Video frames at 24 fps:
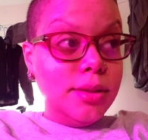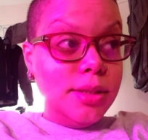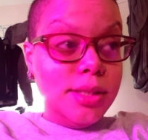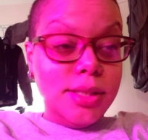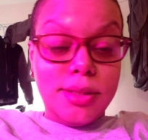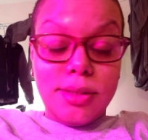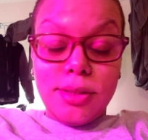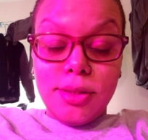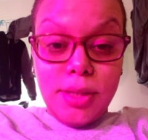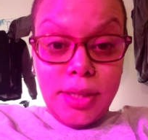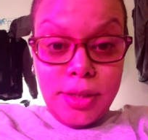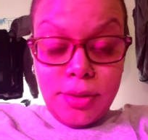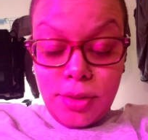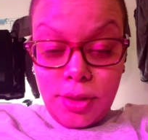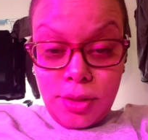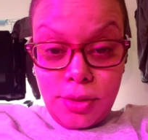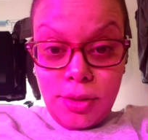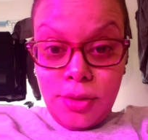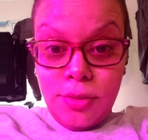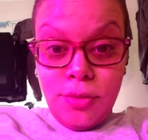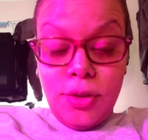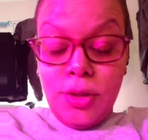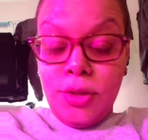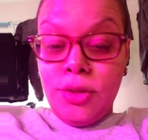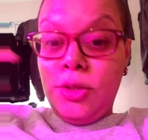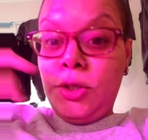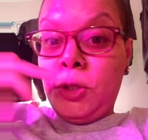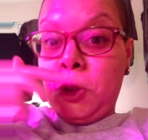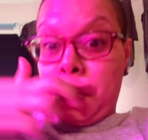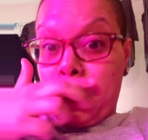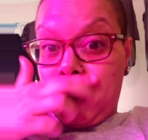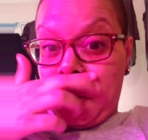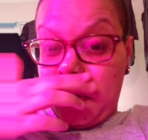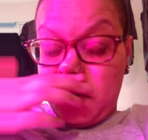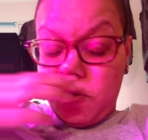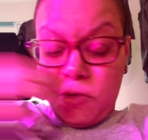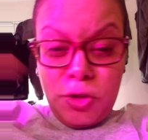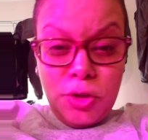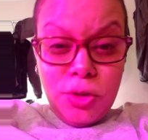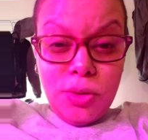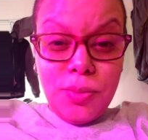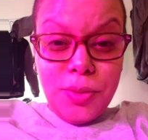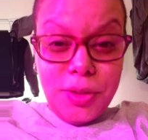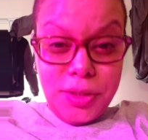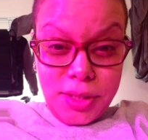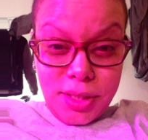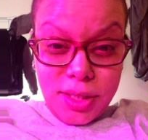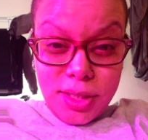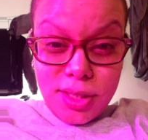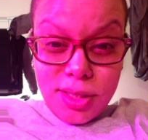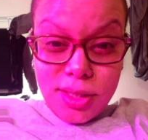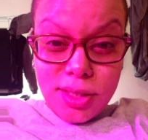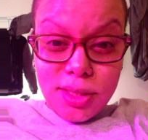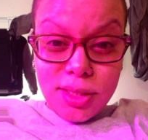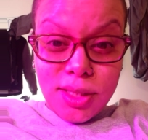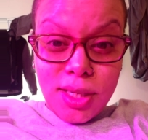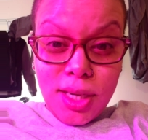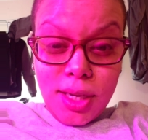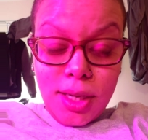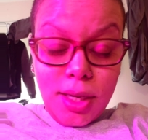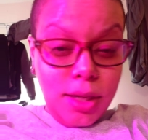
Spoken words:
Listen, if you're religious